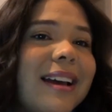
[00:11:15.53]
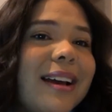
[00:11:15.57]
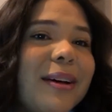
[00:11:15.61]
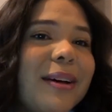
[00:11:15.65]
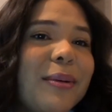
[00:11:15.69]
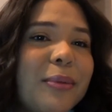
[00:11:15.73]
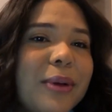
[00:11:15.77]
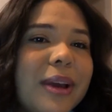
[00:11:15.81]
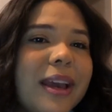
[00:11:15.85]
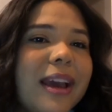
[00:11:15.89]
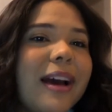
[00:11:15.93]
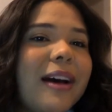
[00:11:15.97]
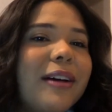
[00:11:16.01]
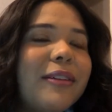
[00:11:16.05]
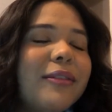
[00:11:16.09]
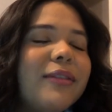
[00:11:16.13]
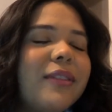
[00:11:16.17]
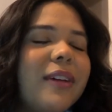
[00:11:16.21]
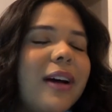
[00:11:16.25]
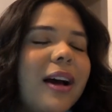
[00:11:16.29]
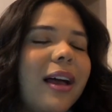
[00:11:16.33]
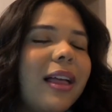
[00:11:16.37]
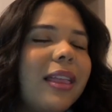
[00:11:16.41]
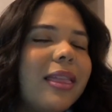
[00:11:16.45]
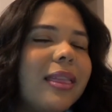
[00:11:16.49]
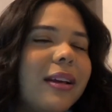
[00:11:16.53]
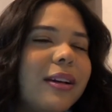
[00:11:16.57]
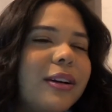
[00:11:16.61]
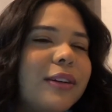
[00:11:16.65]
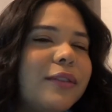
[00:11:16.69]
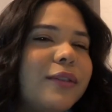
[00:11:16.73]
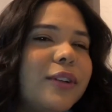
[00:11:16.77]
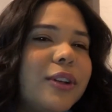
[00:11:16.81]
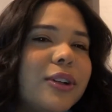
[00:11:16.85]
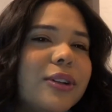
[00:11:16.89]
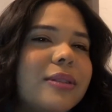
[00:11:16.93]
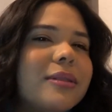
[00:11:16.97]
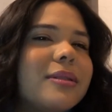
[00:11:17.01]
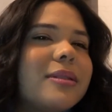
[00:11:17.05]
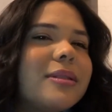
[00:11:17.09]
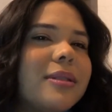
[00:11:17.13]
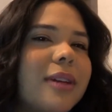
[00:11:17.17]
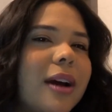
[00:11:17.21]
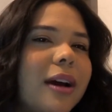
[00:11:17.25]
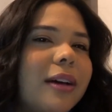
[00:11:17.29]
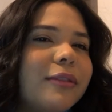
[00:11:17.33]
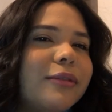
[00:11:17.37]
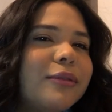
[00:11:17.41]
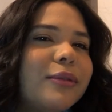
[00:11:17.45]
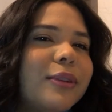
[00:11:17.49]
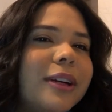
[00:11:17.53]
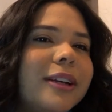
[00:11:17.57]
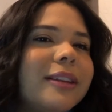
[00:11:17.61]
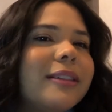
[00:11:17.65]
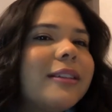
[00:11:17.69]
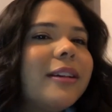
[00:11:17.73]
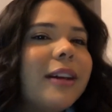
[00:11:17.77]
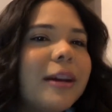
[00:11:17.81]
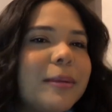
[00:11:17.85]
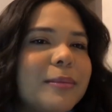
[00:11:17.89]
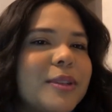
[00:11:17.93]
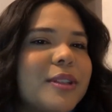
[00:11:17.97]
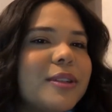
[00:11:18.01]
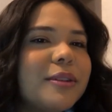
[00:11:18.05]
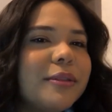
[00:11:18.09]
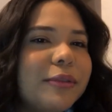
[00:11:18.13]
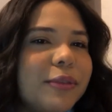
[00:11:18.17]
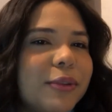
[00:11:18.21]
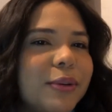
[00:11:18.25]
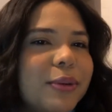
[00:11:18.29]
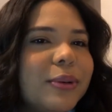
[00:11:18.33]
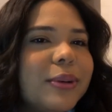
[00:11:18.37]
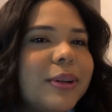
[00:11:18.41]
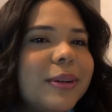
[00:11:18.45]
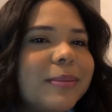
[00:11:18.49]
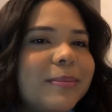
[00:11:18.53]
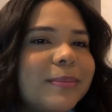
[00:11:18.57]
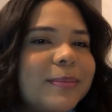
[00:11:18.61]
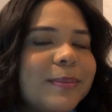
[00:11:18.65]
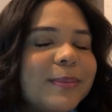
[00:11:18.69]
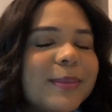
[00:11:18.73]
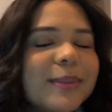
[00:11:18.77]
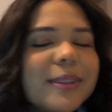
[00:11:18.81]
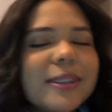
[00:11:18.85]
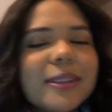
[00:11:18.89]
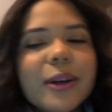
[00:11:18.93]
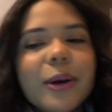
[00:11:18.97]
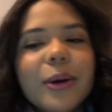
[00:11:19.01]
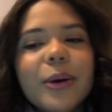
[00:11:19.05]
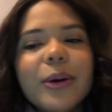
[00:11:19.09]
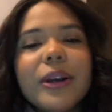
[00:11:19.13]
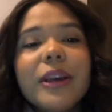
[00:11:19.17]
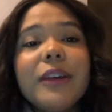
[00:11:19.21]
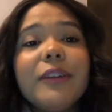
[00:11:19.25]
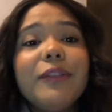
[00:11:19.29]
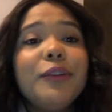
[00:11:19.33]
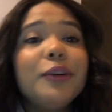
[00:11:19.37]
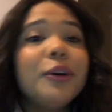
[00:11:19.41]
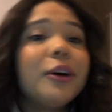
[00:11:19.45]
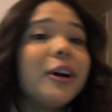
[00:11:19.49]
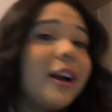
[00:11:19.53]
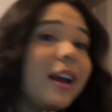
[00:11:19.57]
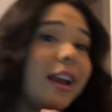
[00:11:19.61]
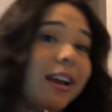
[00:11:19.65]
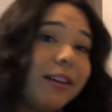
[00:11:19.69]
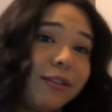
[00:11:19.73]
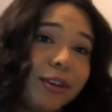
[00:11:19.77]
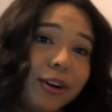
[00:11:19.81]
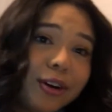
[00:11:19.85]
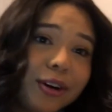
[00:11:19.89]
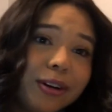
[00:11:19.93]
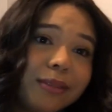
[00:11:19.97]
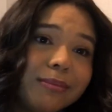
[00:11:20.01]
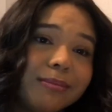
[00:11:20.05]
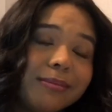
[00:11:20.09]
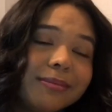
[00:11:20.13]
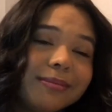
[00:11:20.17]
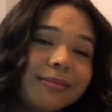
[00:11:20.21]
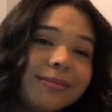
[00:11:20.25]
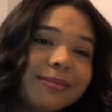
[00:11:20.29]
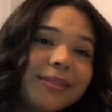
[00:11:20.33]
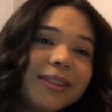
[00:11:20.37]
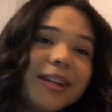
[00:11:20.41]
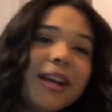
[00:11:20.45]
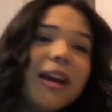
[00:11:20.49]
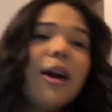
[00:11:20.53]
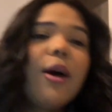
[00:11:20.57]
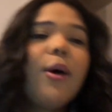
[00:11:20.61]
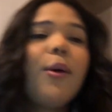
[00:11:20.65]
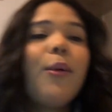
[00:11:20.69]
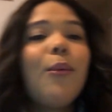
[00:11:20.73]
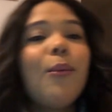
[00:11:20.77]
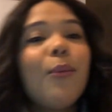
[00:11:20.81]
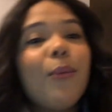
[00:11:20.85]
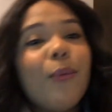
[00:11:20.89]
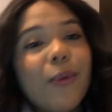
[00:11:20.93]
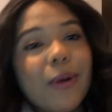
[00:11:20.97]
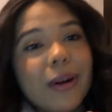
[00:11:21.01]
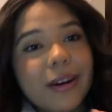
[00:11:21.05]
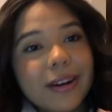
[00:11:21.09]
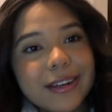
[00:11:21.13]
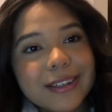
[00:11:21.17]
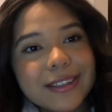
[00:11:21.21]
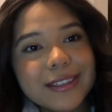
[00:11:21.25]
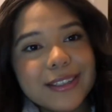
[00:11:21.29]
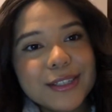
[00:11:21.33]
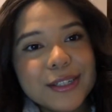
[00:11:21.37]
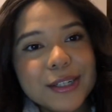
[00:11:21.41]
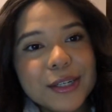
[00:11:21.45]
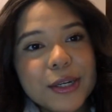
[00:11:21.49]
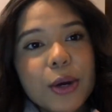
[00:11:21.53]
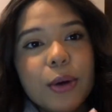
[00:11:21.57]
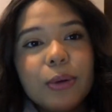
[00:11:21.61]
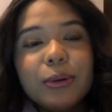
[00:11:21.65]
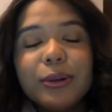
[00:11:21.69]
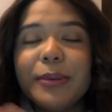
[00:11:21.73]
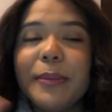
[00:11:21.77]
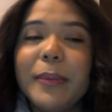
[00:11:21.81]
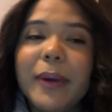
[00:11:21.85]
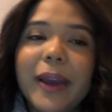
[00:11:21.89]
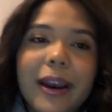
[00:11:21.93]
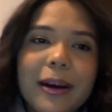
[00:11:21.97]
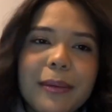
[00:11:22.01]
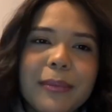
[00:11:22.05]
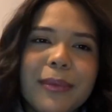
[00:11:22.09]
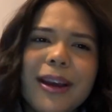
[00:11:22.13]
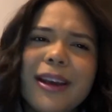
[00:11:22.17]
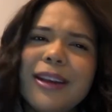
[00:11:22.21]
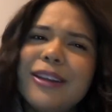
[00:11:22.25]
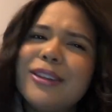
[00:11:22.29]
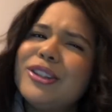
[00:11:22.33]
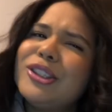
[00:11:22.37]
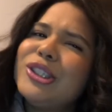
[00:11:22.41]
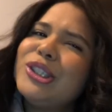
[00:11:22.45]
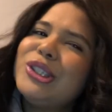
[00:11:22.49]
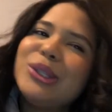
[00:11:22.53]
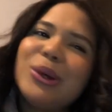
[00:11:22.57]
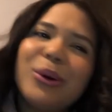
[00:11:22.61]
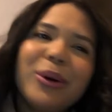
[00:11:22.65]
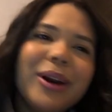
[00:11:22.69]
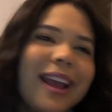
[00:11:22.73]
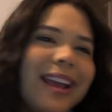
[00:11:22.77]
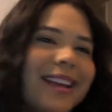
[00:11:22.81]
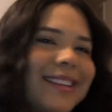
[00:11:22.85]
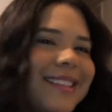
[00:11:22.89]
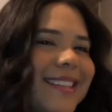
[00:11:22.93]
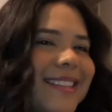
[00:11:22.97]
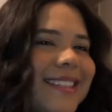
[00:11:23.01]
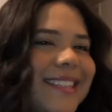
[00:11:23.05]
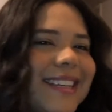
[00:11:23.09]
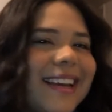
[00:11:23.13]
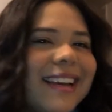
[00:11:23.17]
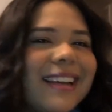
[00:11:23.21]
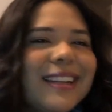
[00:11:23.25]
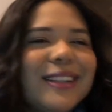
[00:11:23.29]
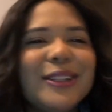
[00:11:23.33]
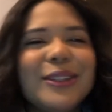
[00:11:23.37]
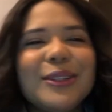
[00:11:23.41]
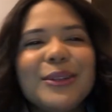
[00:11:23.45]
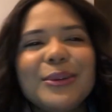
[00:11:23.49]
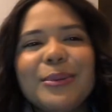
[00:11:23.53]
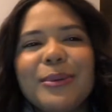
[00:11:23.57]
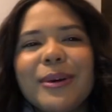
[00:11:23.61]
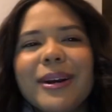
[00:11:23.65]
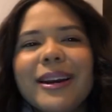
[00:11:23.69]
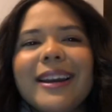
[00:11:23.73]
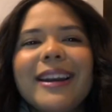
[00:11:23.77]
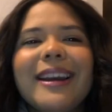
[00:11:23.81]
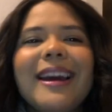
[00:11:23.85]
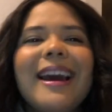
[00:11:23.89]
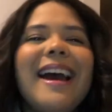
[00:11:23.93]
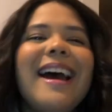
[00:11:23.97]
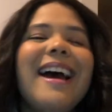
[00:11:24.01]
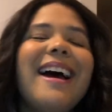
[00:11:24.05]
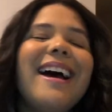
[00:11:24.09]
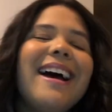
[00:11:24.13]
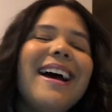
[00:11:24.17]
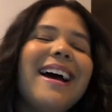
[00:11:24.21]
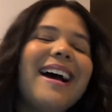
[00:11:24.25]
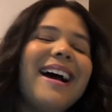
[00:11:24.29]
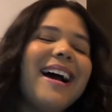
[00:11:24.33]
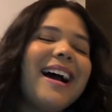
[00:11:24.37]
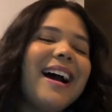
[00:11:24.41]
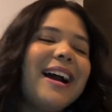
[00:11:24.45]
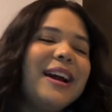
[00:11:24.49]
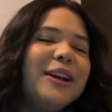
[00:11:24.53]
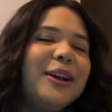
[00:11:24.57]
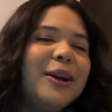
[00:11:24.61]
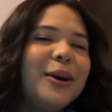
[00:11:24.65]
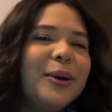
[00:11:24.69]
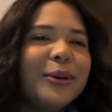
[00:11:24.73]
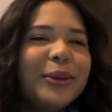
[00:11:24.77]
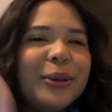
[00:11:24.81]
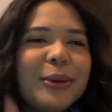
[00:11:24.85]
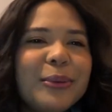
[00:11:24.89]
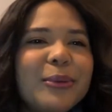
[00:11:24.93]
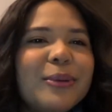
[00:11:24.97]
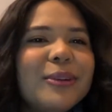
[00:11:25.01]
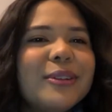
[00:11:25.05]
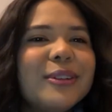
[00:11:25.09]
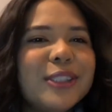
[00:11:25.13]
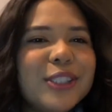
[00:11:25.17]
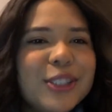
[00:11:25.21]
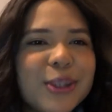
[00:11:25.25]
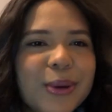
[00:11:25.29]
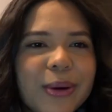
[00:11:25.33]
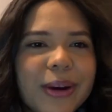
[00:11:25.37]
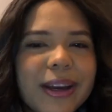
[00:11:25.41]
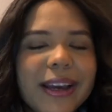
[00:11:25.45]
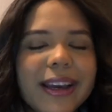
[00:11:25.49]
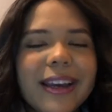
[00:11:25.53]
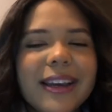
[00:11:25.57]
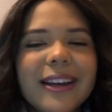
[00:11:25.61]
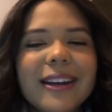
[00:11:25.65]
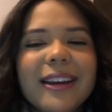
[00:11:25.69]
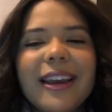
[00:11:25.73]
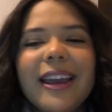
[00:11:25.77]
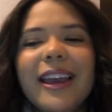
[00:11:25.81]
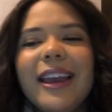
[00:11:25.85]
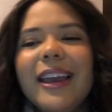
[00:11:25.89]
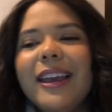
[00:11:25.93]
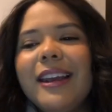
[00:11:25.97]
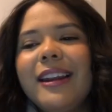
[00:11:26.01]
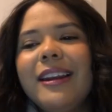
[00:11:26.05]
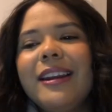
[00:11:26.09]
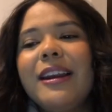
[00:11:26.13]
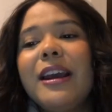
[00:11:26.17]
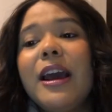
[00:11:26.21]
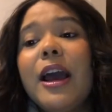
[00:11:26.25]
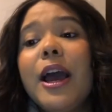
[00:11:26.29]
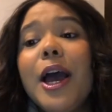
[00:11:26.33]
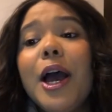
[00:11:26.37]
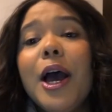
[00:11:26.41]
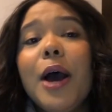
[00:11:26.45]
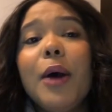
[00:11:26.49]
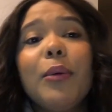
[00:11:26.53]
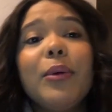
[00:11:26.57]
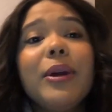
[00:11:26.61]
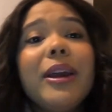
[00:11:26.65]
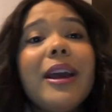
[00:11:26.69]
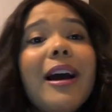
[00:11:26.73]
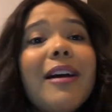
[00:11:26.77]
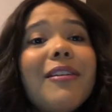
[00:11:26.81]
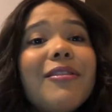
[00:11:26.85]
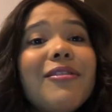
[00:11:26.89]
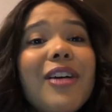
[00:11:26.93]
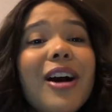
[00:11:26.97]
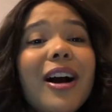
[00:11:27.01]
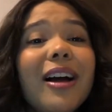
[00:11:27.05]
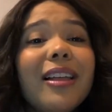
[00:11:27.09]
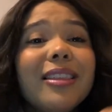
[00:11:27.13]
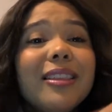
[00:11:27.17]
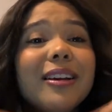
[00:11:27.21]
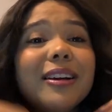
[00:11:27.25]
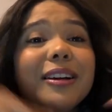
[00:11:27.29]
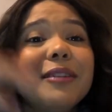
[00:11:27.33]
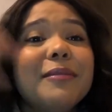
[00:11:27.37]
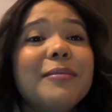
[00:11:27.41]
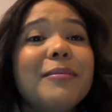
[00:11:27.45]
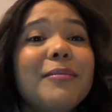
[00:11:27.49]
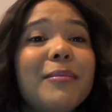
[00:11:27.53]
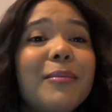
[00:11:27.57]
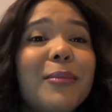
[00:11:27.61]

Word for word: we have a lot of good stuff when it comes to food. So if you are ever want to go to Panama, don't hesitate, do it. I know you will enjoy it and we have a lot of